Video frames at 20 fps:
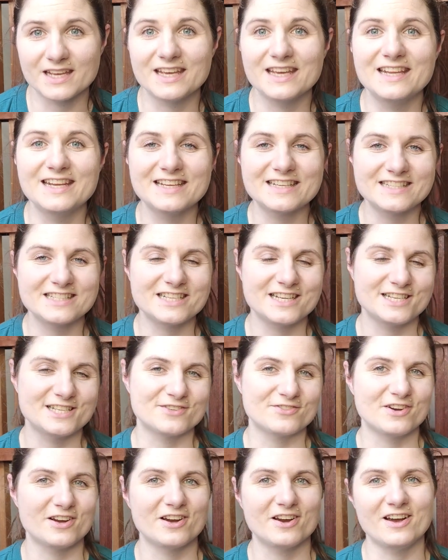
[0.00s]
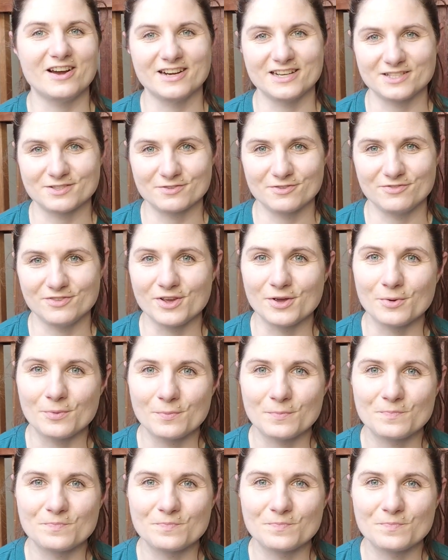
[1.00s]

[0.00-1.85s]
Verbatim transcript: in exchange for our honest review.